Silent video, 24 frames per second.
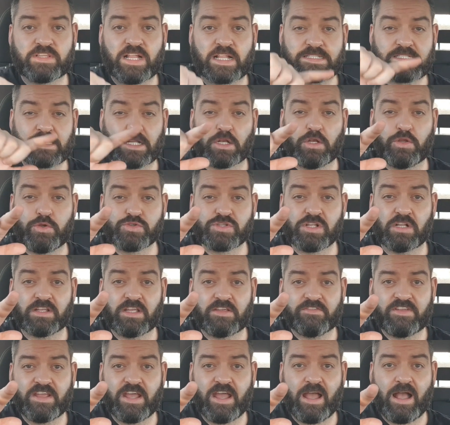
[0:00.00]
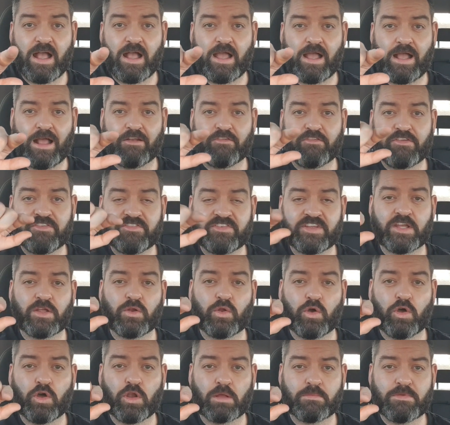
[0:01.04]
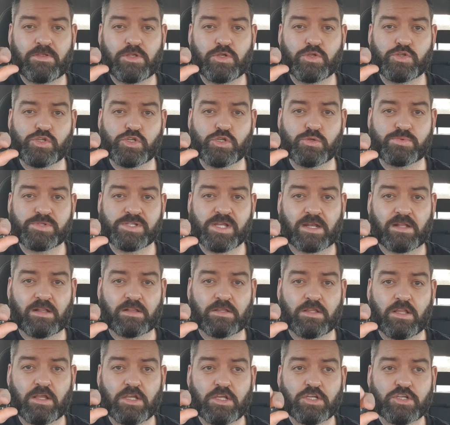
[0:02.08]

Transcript: That's the clues I'll give you. I'll reveal all on my YouTube channel.